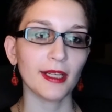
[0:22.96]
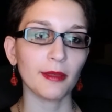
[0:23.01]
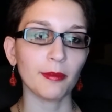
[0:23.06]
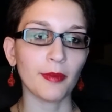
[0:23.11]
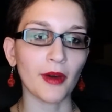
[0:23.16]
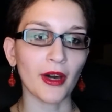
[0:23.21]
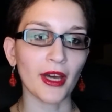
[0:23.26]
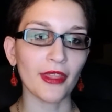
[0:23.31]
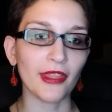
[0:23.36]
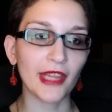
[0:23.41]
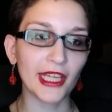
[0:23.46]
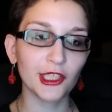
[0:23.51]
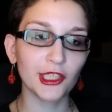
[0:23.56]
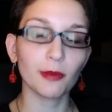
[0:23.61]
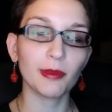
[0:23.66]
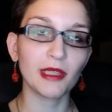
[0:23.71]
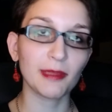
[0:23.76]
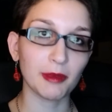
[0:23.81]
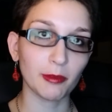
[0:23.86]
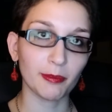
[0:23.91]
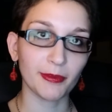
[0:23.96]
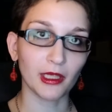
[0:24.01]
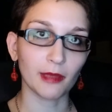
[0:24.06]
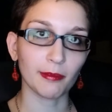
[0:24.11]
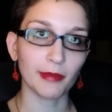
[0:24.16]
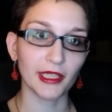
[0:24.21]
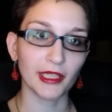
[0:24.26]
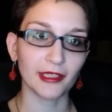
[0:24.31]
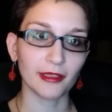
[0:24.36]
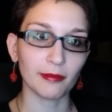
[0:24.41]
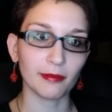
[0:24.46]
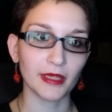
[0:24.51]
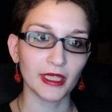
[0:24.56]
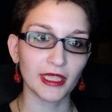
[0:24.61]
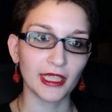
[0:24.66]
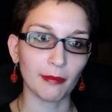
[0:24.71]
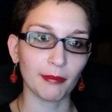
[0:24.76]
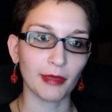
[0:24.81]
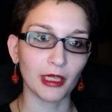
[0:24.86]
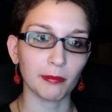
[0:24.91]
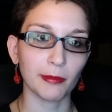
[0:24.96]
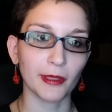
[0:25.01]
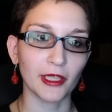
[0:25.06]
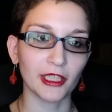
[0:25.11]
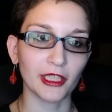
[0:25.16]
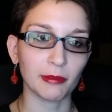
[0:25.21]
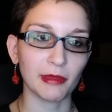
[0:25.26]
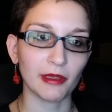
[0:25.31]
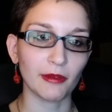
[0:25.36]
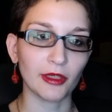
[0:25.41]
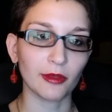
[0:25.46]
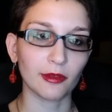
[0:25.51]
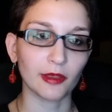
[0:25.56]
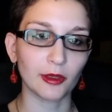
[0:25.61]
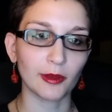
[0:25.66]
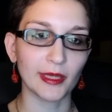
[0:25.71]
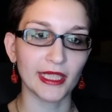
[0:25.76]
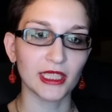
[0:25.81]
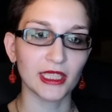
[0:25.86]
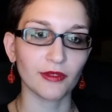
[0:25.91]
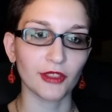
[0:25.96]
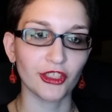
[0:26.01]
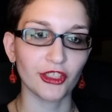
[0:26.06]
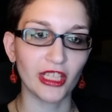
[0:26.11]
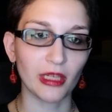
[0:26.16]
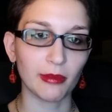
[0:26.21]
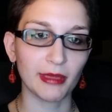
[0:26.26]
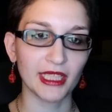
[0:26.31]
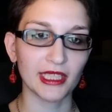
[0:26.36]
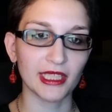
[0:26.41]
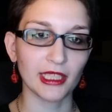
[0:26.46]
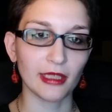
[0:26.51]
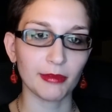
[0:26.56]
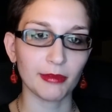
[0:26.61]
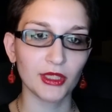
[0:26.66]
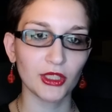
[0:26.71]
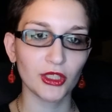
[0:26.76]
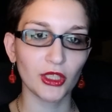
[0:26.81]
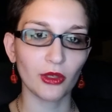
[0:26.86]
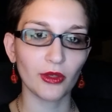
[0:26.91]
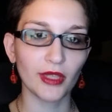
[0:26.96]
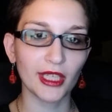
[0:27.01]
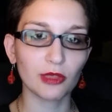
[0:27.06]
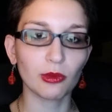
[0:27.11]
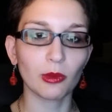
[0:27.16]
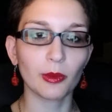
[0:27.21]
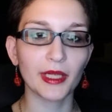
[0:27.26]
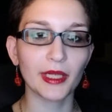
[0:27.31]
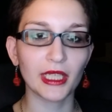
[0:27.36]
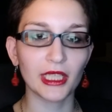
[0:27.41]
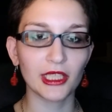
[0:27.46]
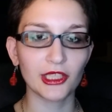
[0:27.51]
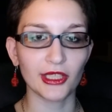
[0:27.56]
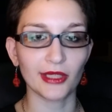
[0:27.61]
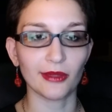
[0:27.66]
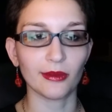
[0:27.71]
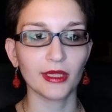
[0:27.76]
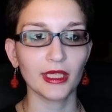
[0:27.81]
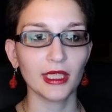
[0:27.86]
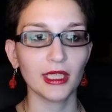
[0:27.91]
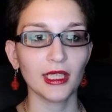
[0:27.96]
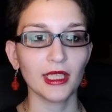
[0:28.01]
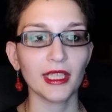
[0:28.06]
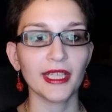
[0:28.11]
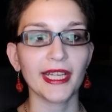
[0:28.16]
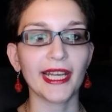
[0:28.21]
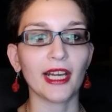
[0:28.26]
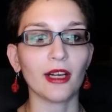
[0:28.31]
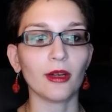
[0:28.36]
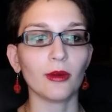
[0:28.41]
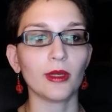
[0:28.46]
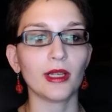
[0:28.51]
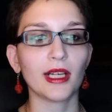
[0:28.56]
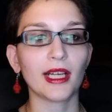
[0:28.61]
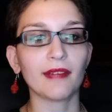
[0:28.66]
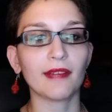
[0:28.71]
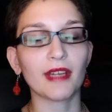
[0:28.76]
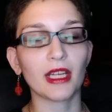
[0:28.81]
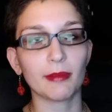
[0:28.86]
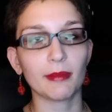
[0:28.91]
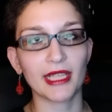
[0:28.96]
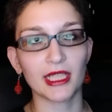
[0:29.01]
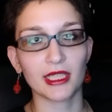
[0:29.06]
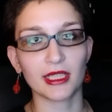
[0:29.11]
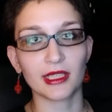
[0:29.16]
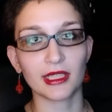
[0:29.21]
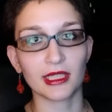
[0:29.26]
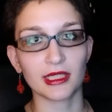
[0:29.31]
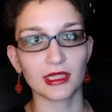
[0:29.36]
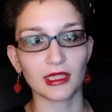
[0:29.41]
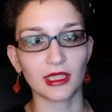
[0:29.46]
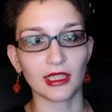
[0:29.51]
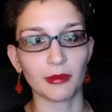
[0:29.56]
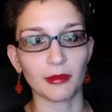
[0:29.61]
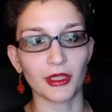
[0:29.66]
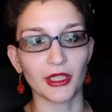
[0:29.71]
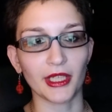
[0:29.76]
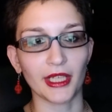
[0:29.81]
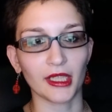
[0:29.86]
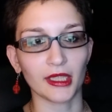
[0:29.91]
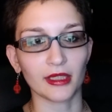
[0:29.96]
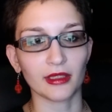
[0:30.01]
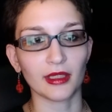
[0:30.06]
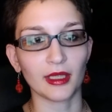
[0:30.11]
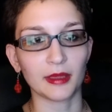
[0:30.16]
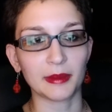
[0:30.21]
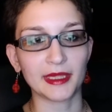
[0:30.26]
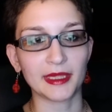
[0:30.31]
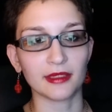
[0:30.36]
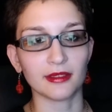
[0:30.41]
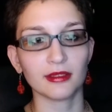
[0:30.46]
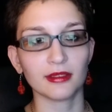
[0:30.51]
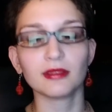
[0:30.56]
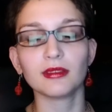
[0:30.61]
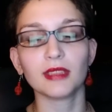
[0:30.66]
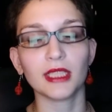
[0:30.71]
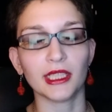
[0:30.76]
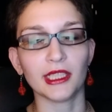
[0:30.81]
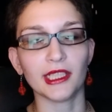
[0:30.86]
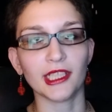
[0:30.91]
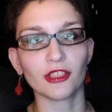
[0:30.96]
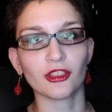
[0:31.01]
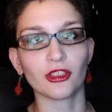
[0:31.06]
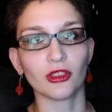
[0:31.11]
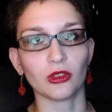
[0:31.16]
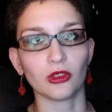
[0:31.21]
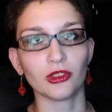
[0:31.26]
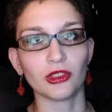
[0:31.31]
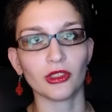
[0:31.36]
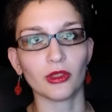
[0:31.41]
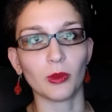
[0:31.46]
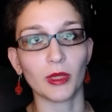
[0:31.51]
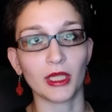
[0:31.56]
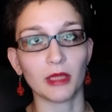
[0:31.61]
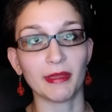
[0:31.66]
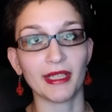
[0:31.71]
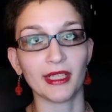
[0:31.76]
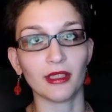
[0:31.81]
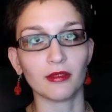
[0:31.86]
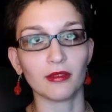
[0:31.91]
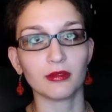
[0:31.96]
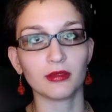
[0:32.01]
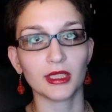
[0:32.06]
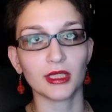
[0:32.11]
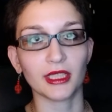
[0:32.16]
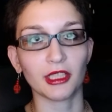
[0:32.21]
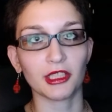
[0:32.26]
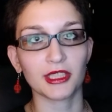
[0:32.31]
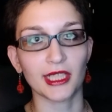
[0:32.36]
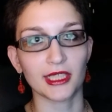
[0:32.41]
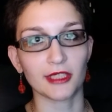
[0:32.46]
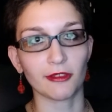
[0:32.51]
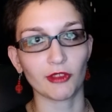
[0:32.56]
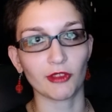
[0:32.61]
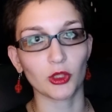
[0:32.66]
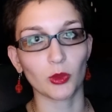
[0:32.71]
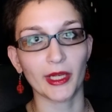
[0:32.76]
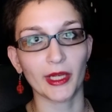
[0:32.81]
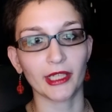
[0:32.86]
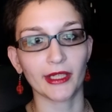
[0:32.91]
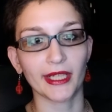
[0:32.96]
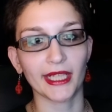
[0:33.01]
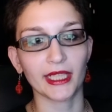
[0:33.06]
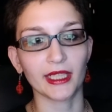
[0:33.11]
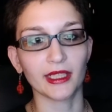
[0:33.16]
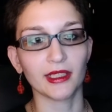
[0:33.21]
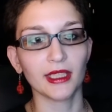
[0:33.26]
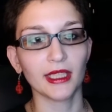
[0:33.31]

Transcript: but then you people kept bombarding me with requests for GMing tips, so that's what we're going to do. Now, I've got to make a disclaimer here, in addition to the one about excessive swearing.